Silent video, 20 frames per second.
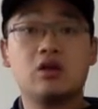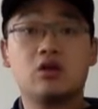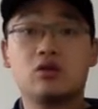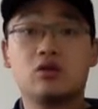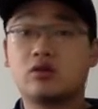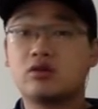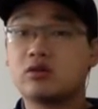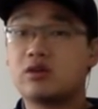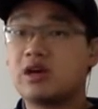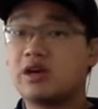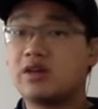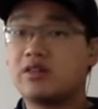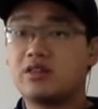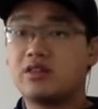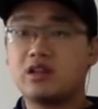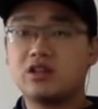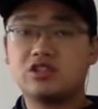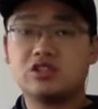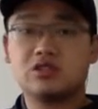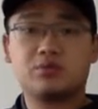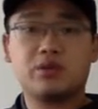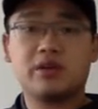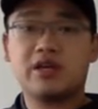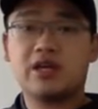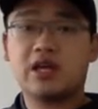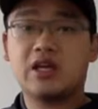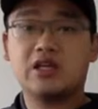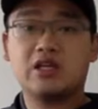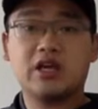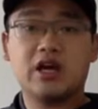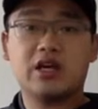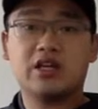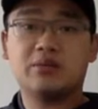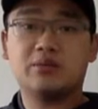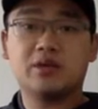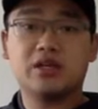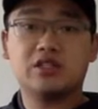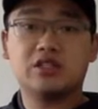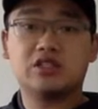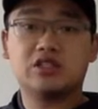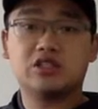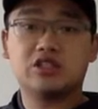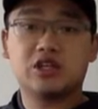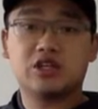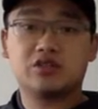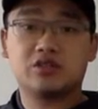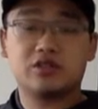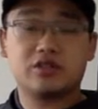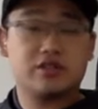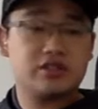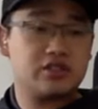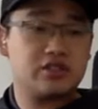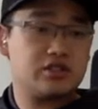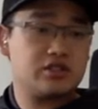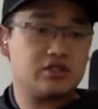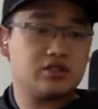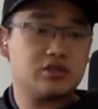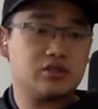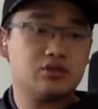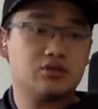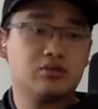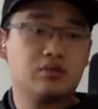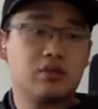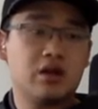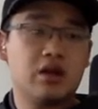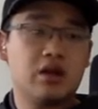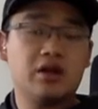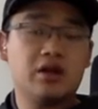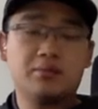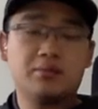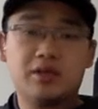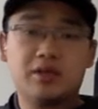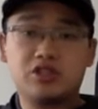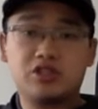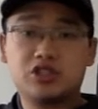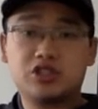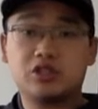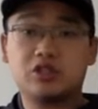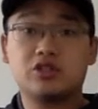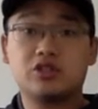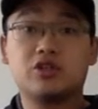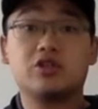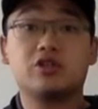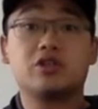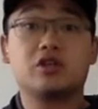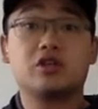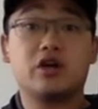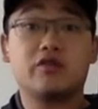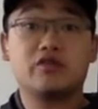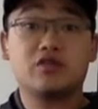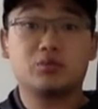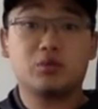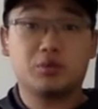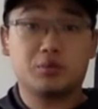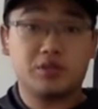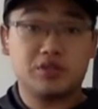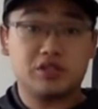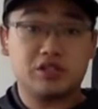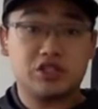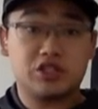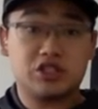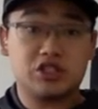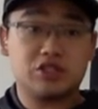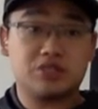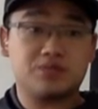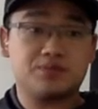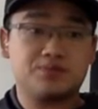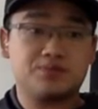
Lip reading: or I think just playing any kind of bass in general, is to make sure you're in a comfortable position.